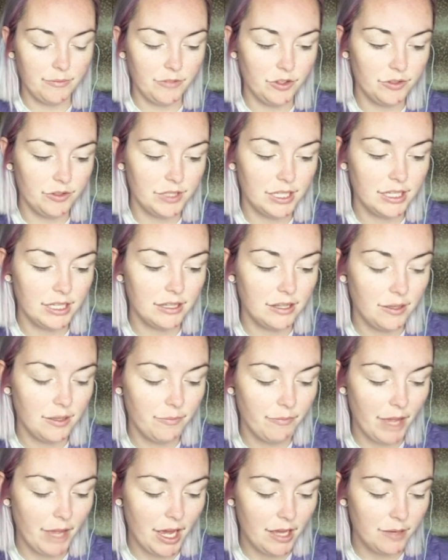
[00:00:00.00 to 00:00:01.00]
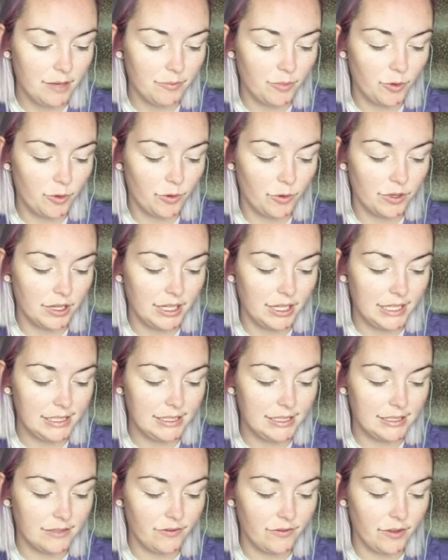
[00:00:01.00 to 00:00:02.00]
using the Matte
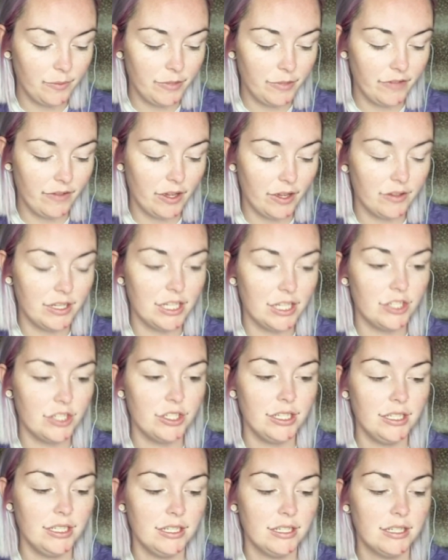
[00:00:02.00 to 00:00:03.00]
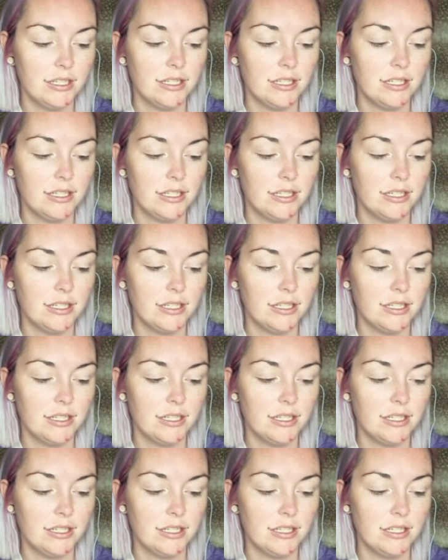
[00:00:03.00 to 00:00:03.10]
Poreless Fit Me Foundation.